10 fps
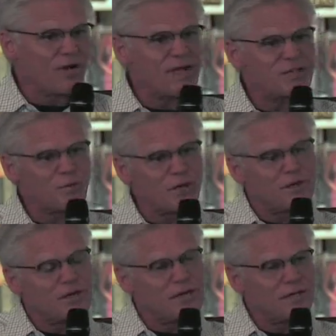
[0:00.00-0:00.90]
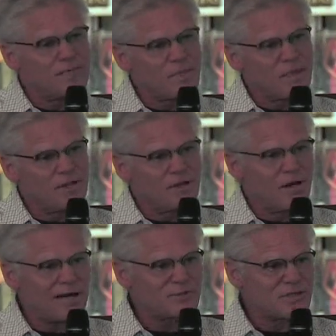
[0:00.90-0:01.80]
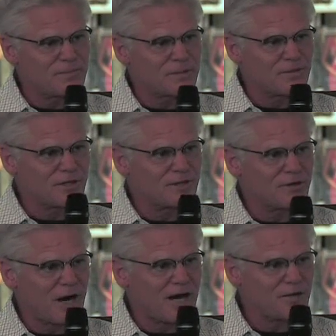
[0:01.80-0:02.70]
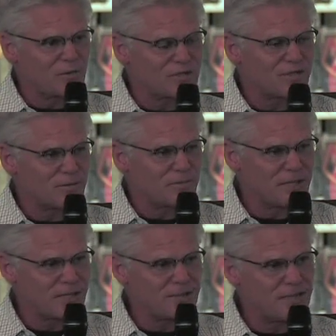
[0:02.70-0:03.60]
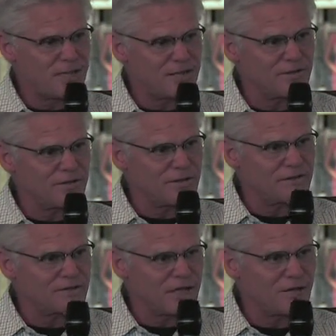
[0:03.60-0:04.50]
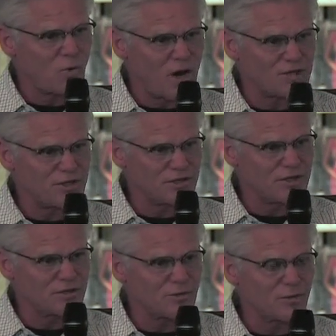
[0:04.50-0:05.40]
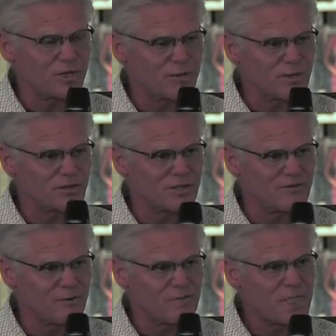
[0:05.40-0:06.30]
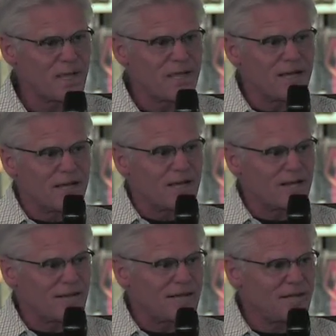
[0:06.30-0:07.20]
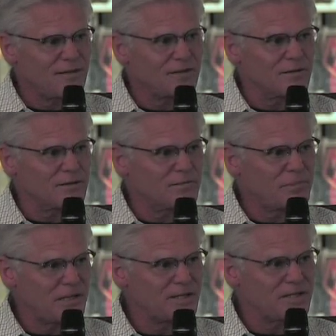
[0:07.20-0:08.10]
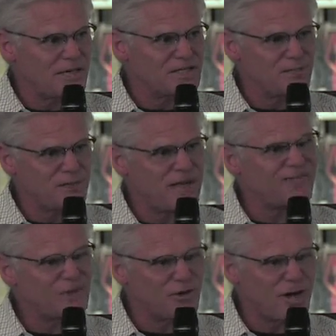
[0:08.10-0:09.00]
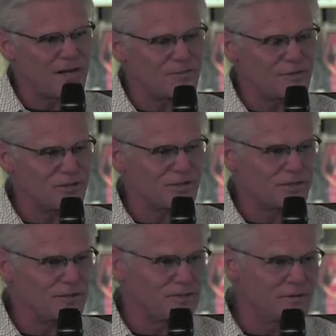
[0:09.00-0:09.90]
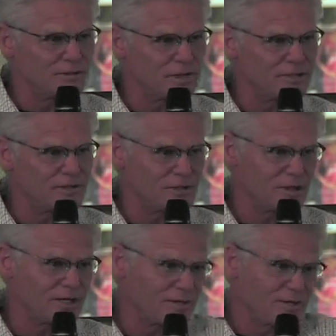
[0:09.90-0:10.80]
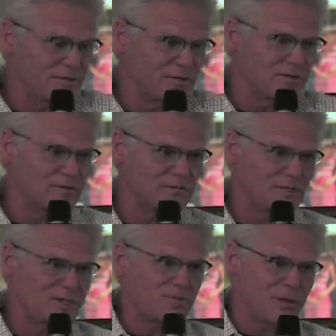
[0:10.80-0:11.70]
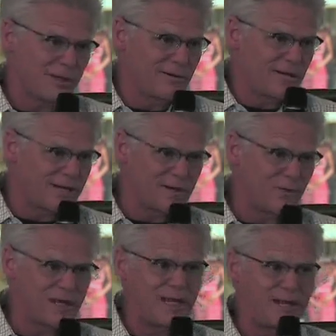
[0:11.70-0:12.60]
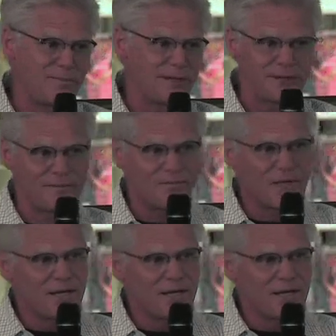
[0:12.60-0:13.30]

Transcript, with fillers: Well, that's where uh, you know hops typically are dried once they're picked out in the state of Washington is where we get most of them, and they either pelletize them, but they have to dry them to a certain uh, degree, or they'll just explode like a wet hay bale,